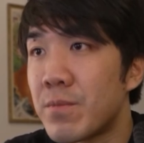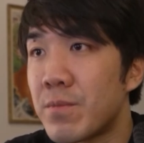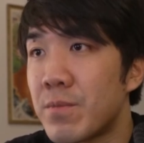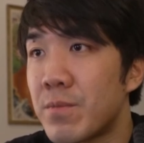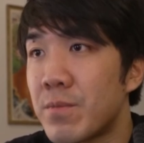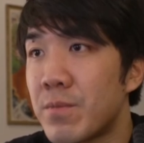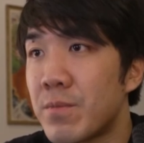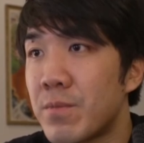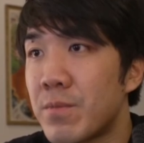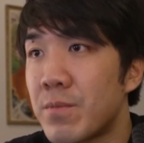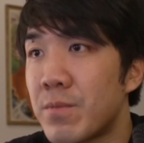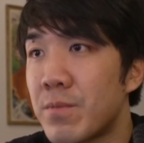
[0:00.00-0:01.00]

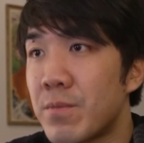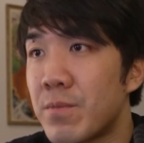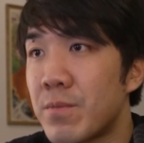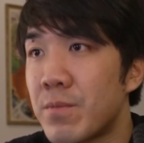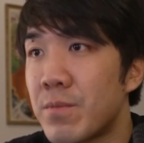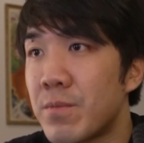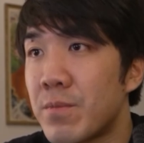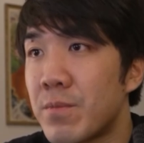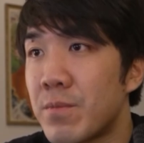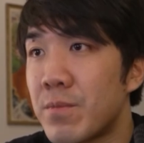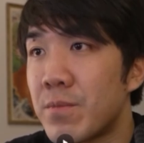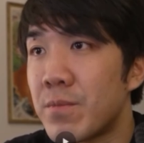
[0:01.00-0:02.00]

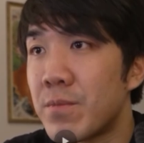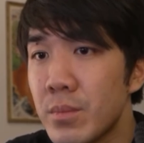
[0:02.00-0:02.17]
(silent)